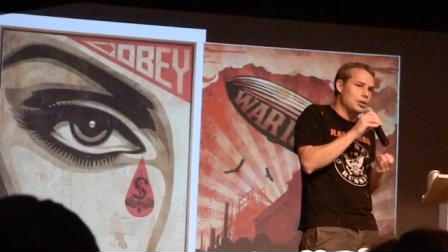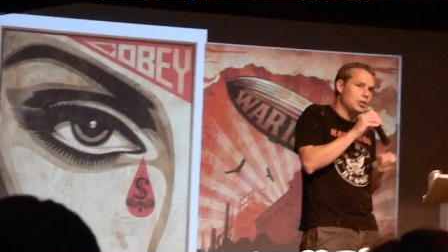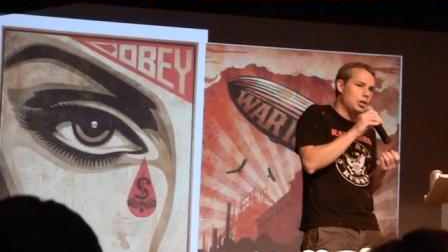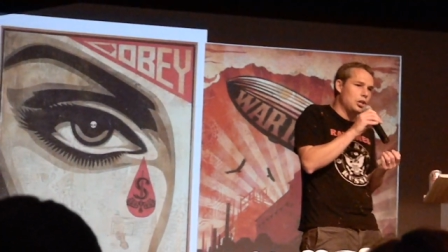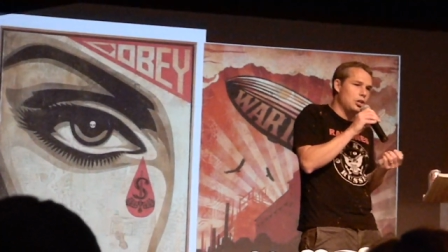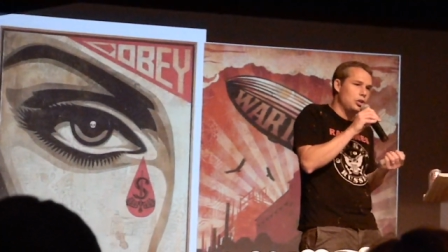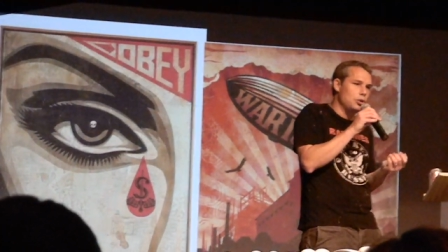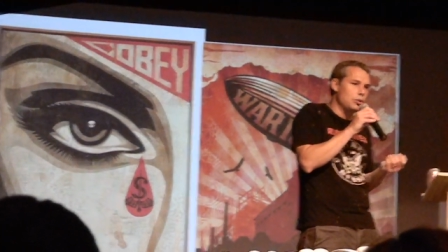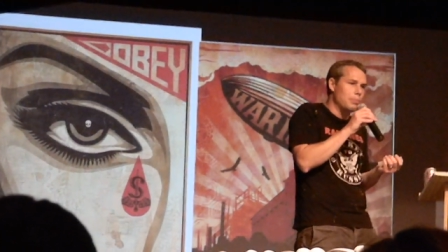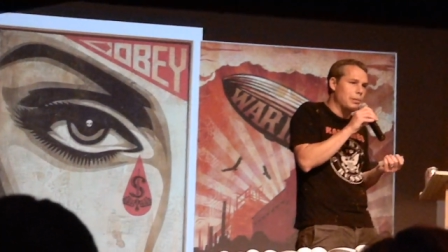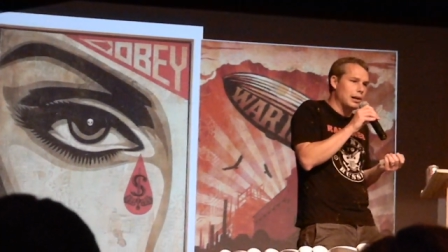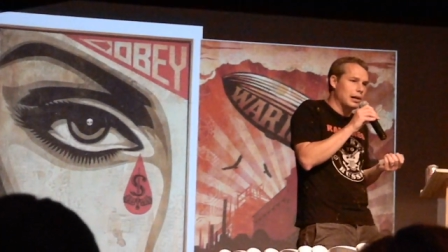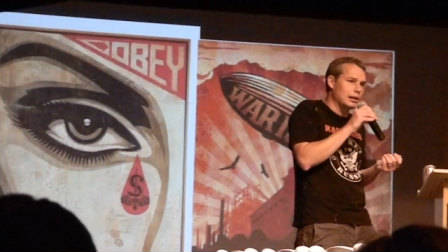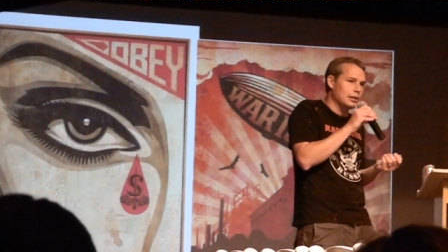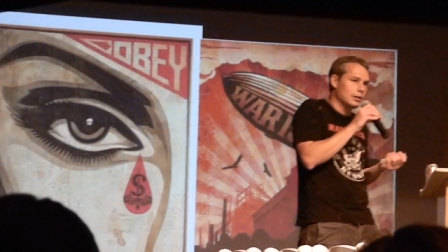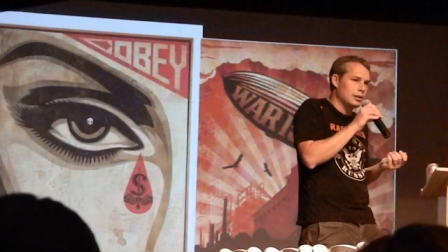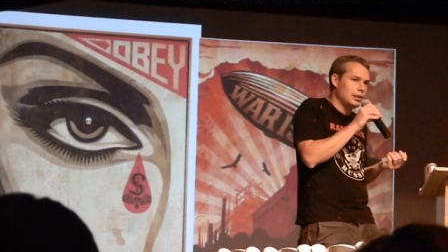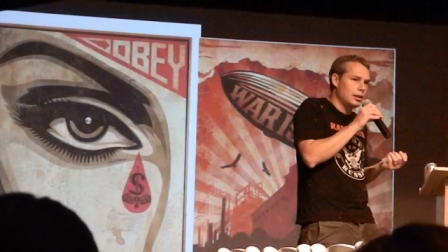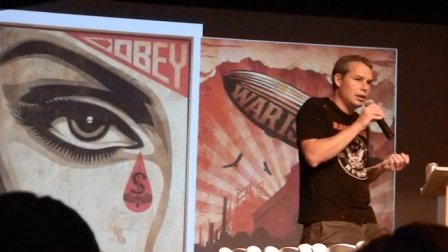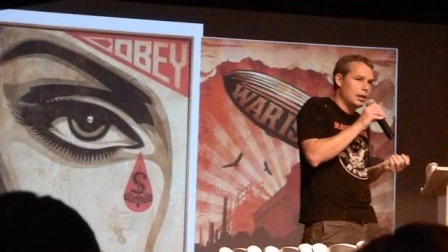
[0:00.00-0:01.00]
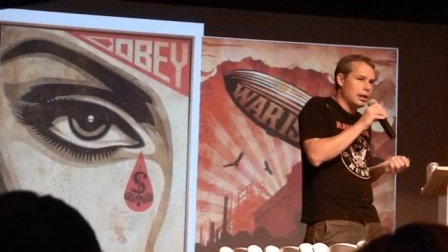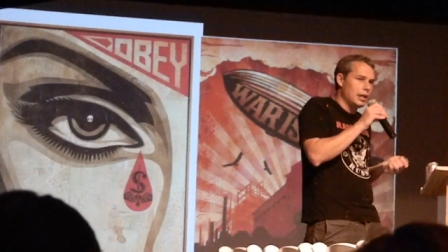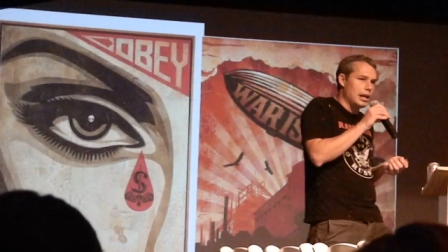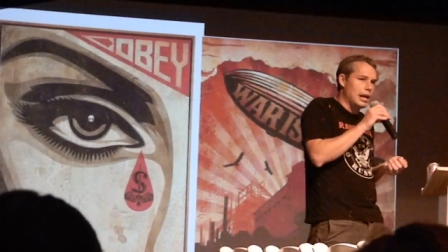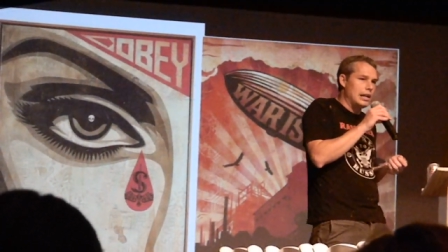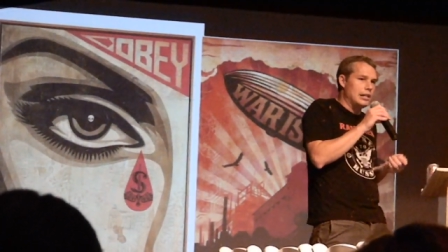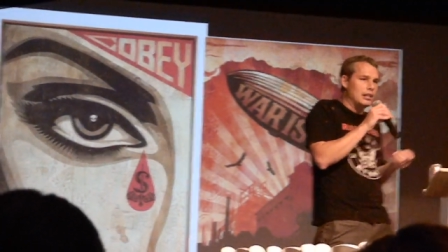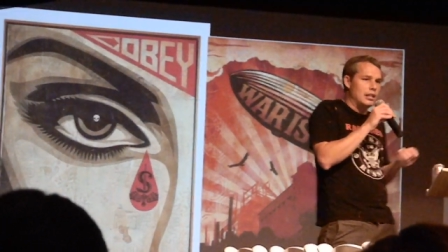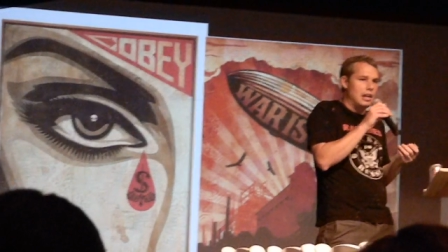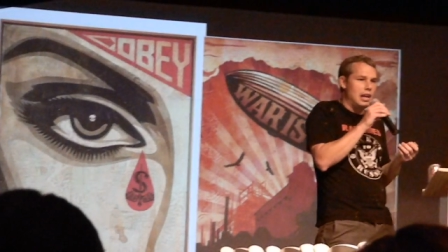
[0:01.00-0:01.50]
in Cuba
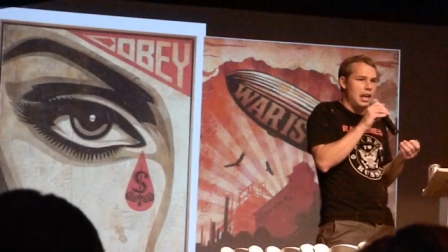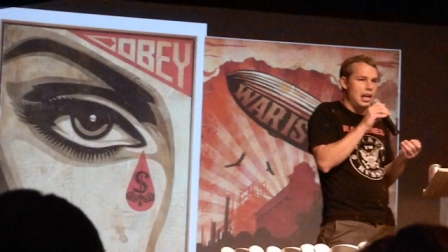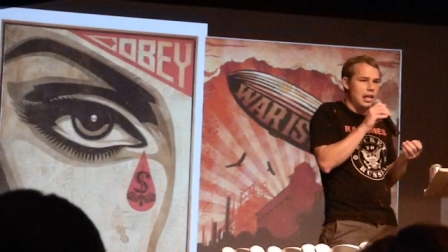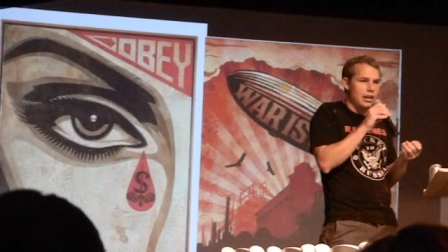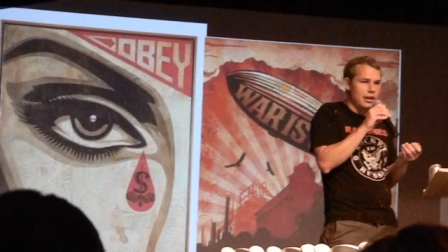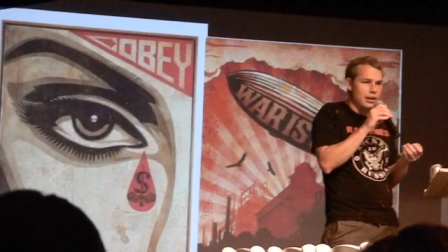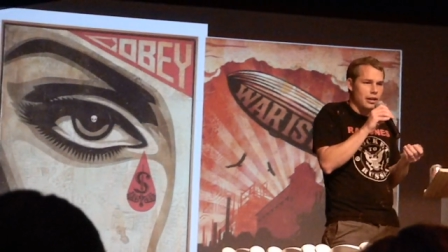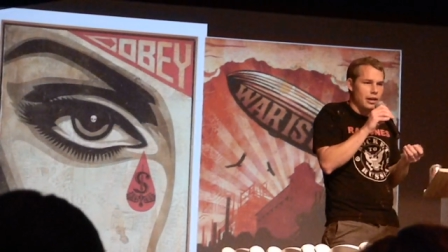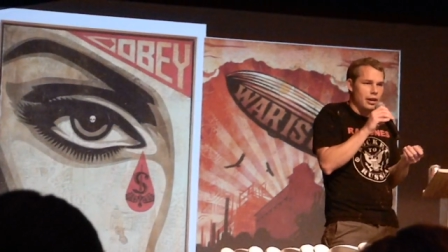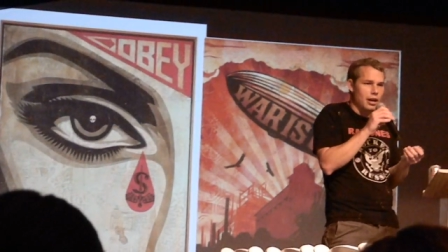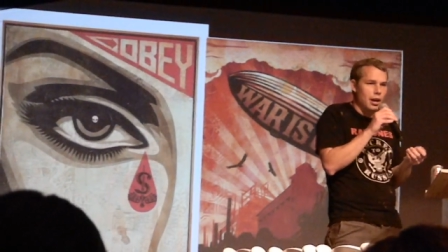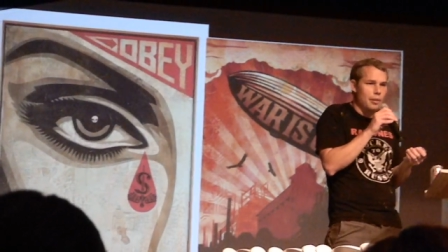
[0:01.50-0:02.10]
and Canada.